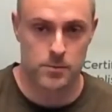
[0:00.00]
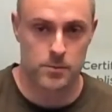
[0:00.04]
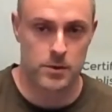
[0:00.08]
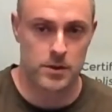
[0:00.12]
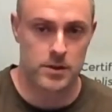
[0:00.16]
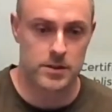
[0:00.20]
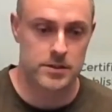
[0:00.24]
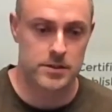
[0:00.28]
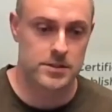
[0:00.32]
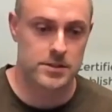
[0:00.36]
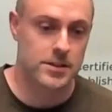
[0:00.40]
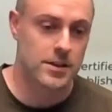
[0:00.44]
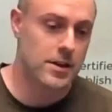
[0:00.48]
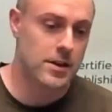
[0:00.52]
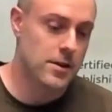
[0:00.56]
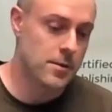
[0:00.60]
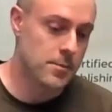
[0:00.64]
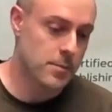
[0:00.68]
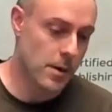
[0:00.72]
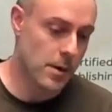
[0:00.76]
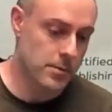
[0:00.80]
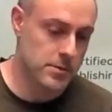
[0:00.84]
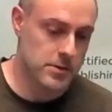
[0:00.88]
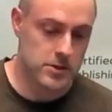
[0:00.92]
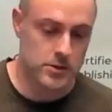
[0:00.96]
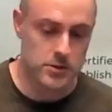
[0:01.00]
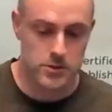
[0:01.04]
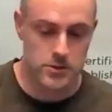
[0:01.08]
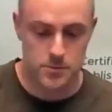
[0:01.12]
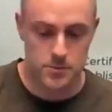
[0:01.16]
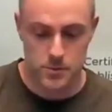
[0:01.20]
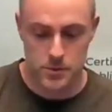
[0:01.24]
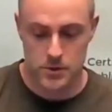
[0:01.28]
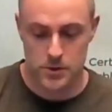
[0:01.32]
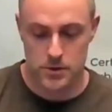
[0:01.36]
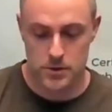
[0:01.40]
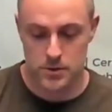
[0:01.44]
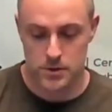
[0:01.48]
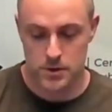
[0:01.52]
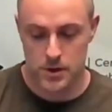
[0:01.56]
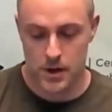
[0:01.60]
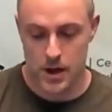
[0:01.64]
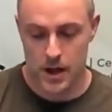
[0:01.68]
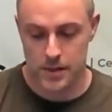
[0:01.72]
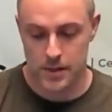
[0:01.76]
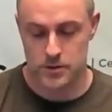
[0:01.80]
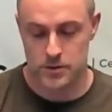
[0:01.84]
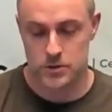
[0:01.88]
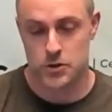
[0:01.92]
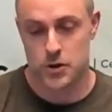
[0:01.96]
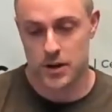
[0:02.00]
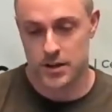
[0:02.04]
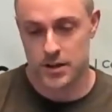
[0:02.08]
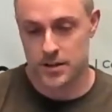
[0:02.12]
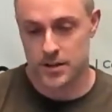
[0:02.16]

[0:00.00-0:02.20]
Was publishers were either trying